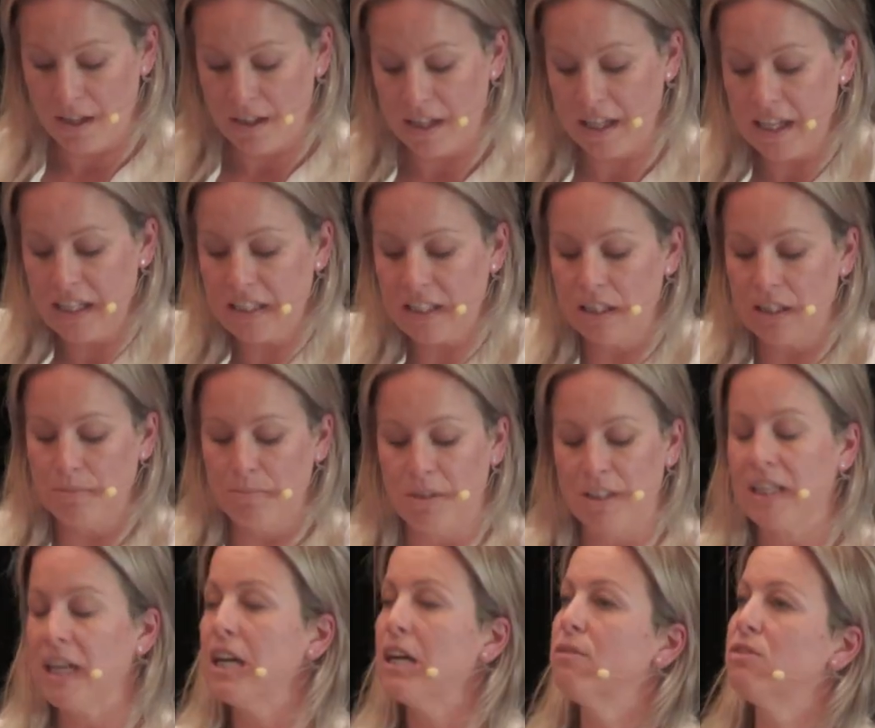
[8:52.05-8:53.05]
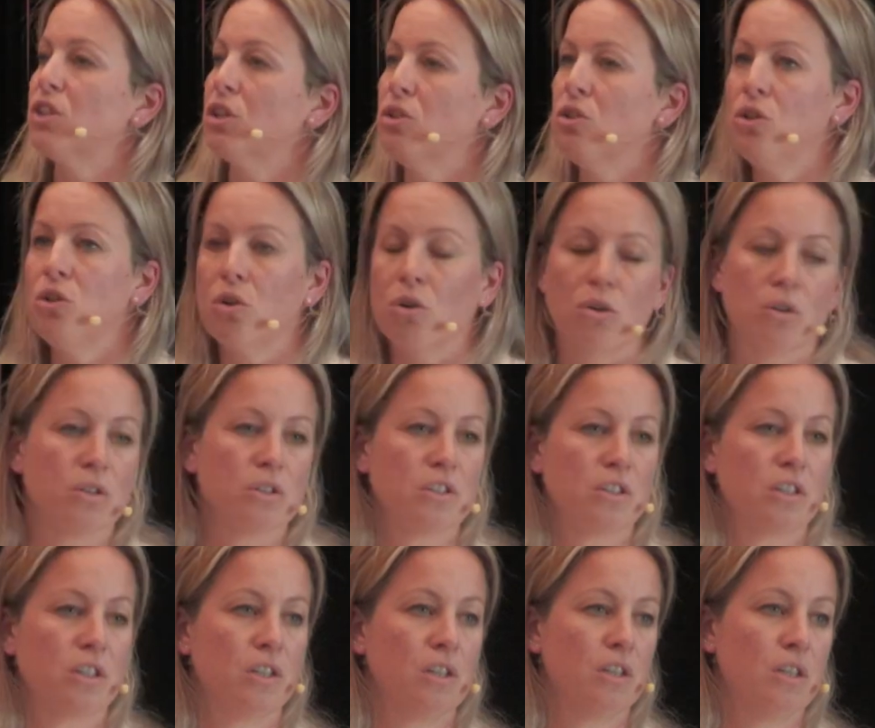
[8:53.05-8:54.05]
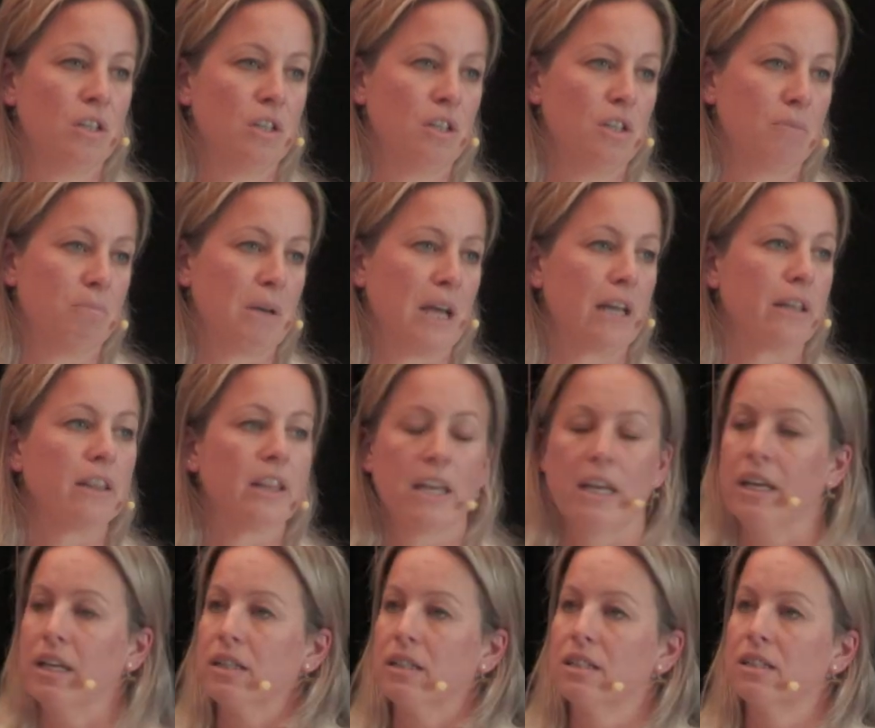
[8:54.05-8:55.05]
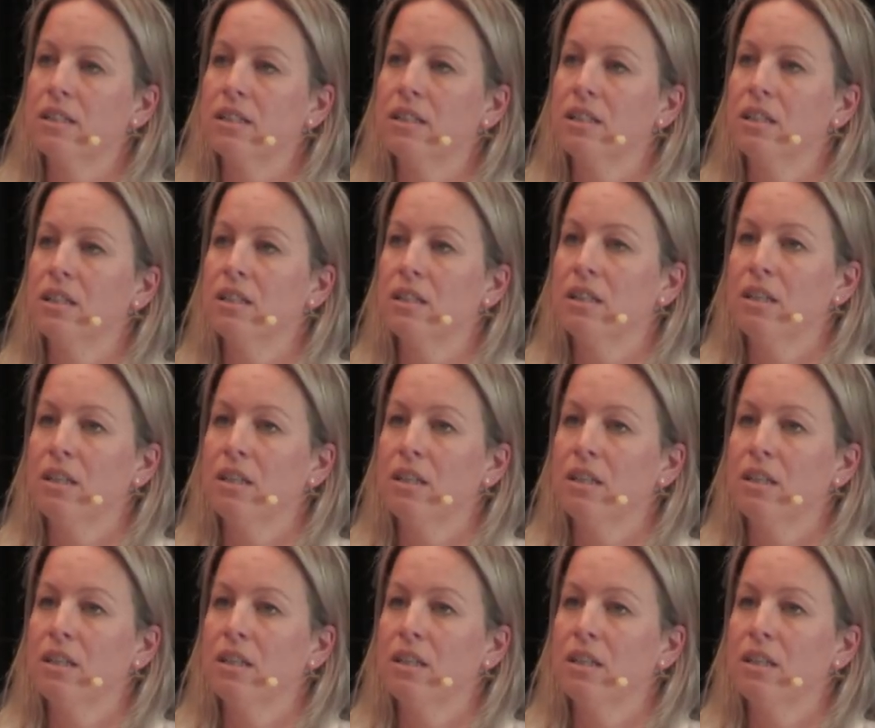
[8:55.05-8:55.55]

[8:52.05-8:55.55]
These in themselves are not bad things.